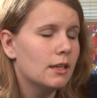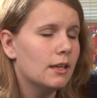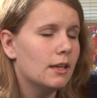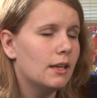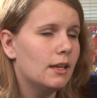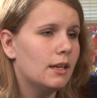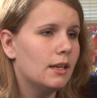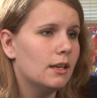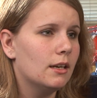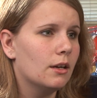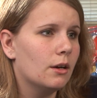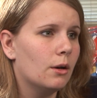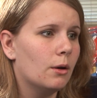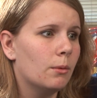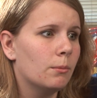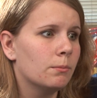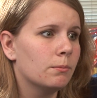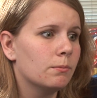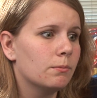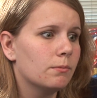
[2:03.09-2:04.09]
And
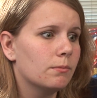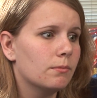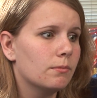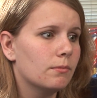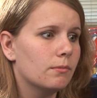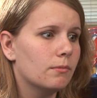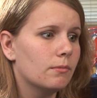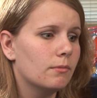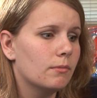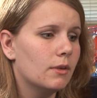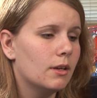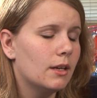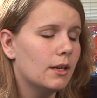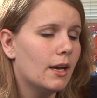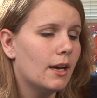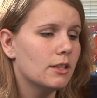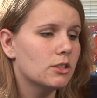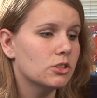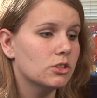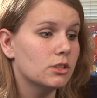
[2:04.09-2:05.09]
um, it
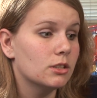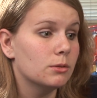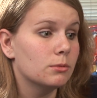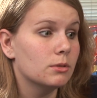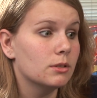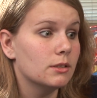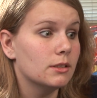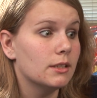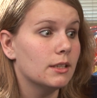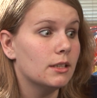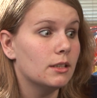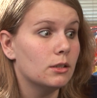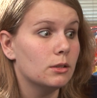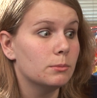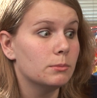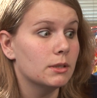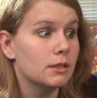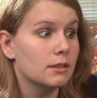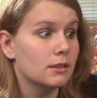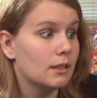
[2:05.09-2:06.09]
actually really
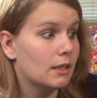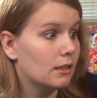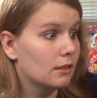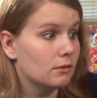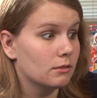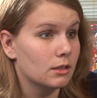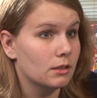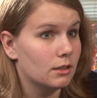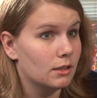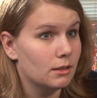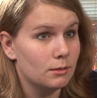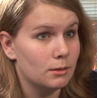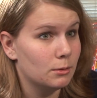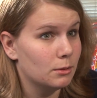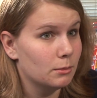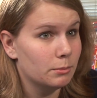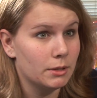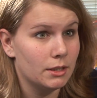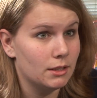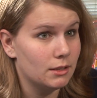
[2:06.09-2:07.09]
helped because I don't know how we would
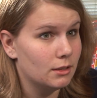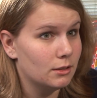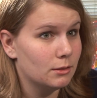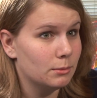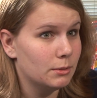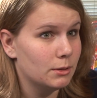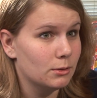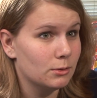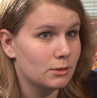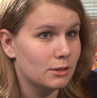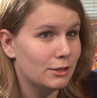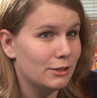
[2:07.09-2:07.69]
have paid those bills